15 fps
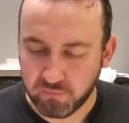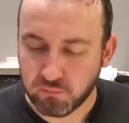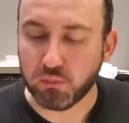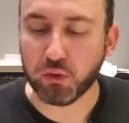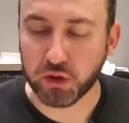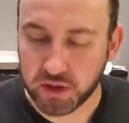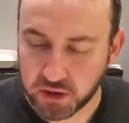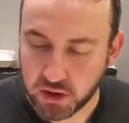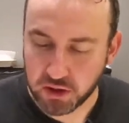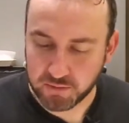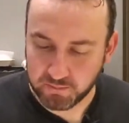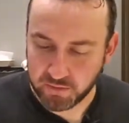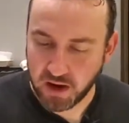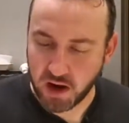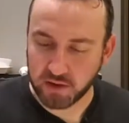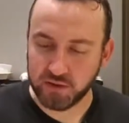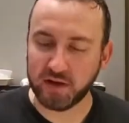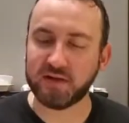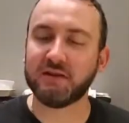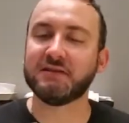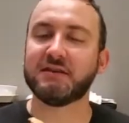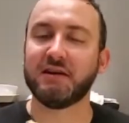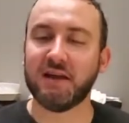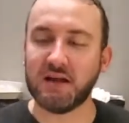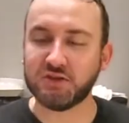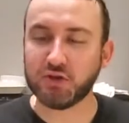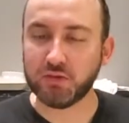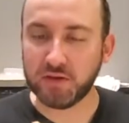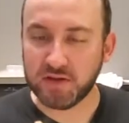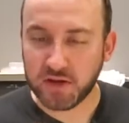Pretty good. Yeah, you get the
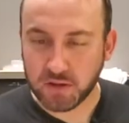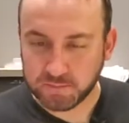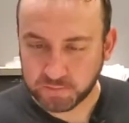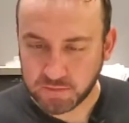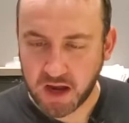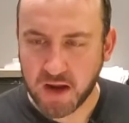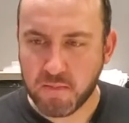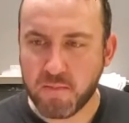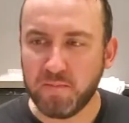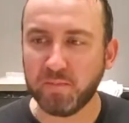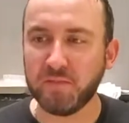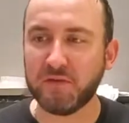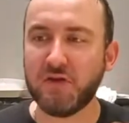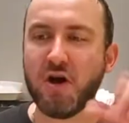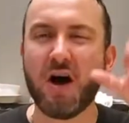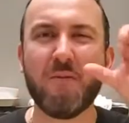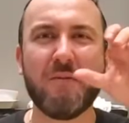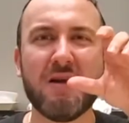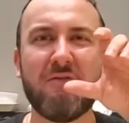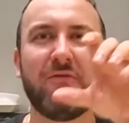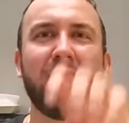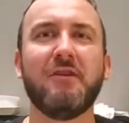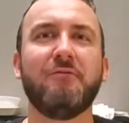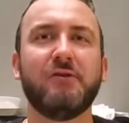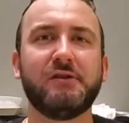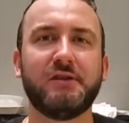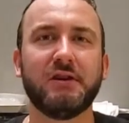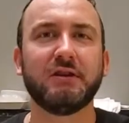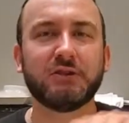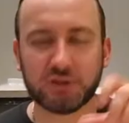cilantro in there. I'm not my favorite
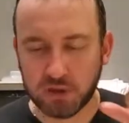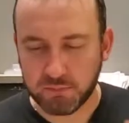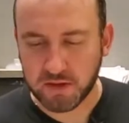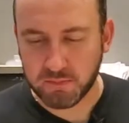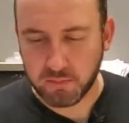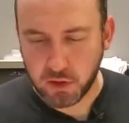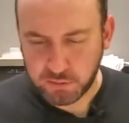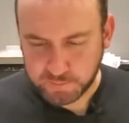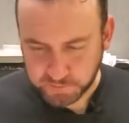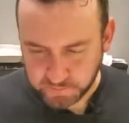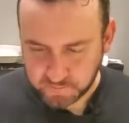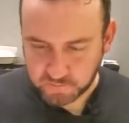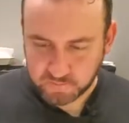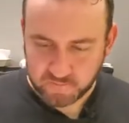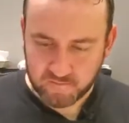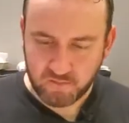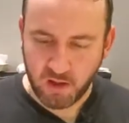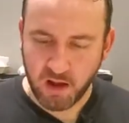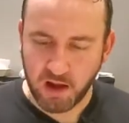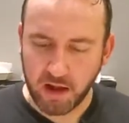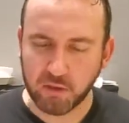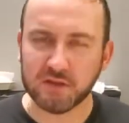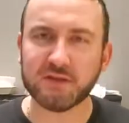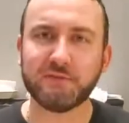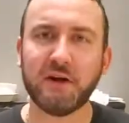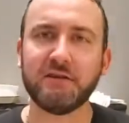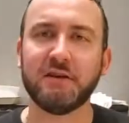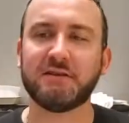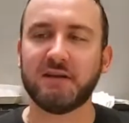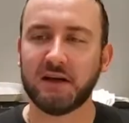dish, the meatball. I always find
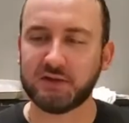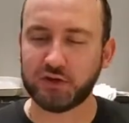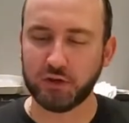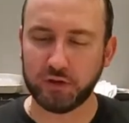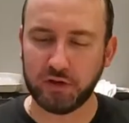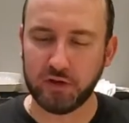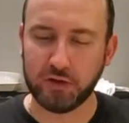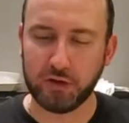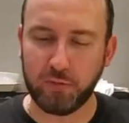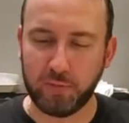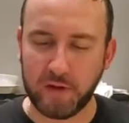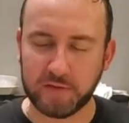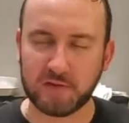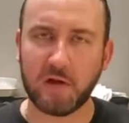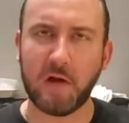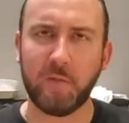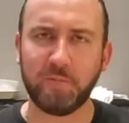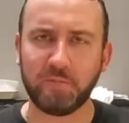the texture a little bit um,